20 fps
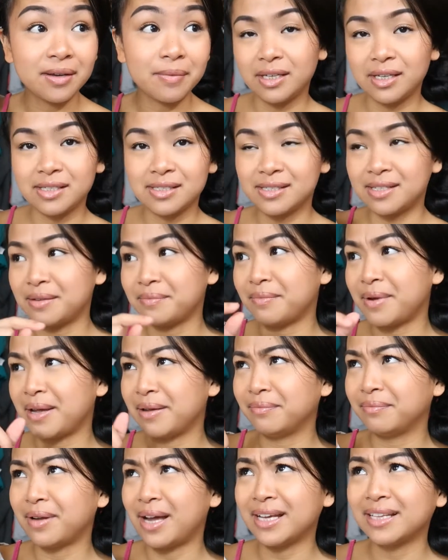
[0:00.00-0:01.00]
Is in
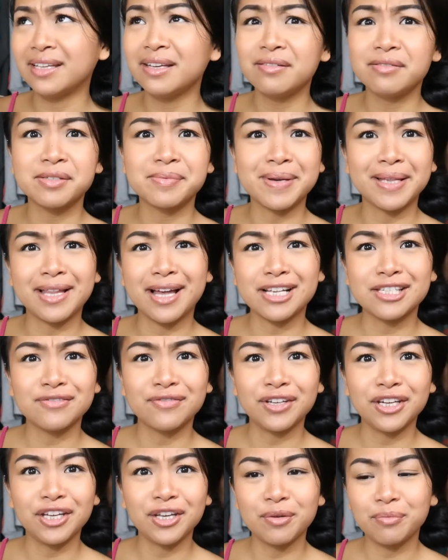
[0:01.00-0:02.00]
my, I think it was my last
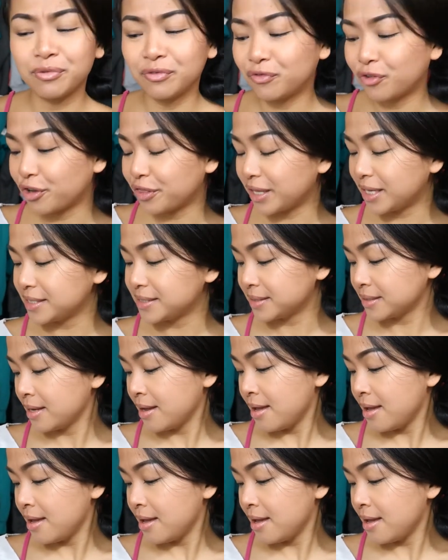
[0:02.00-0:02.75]
video before this.